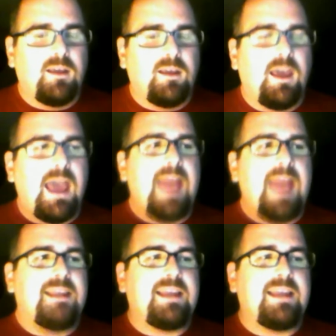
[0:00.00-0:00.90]
and
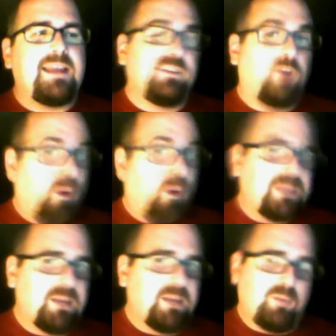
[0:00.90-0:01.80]
yet he's going to be
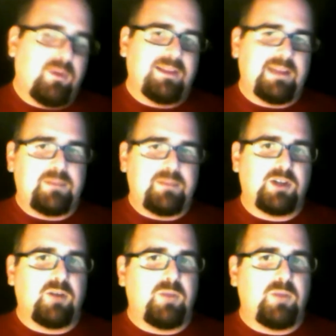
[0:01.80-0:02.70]
number one at the depth chart
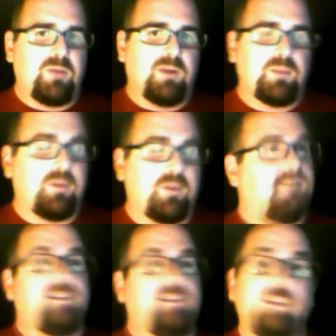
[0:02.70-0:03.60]
in week one of the
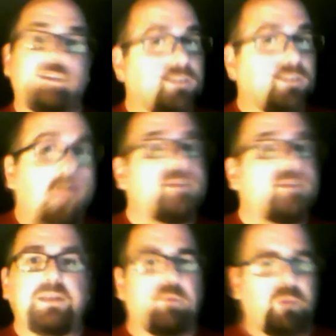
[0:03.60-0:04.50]
preseason. He's going to be
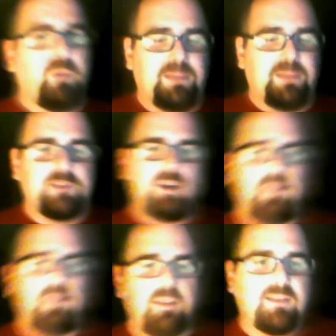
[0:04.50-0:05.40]
number one depth
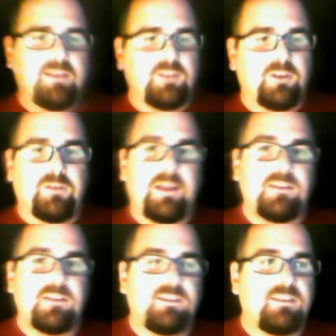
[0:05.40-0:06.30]
chart during the regular
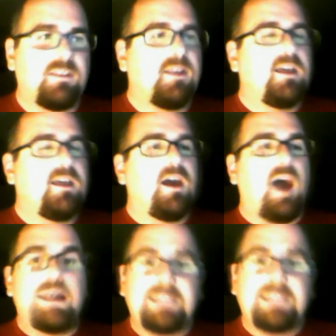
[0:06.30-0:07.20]
season
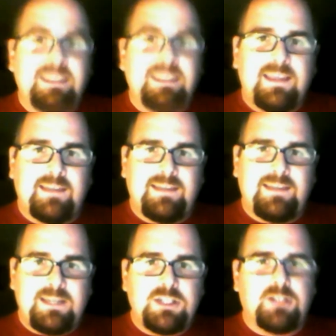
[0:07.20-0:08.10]
unless he gets
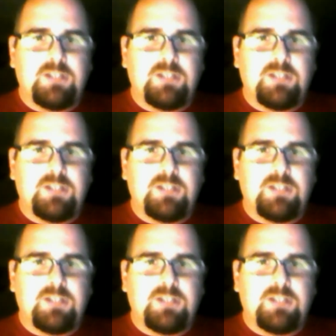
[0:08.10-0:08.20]
injured.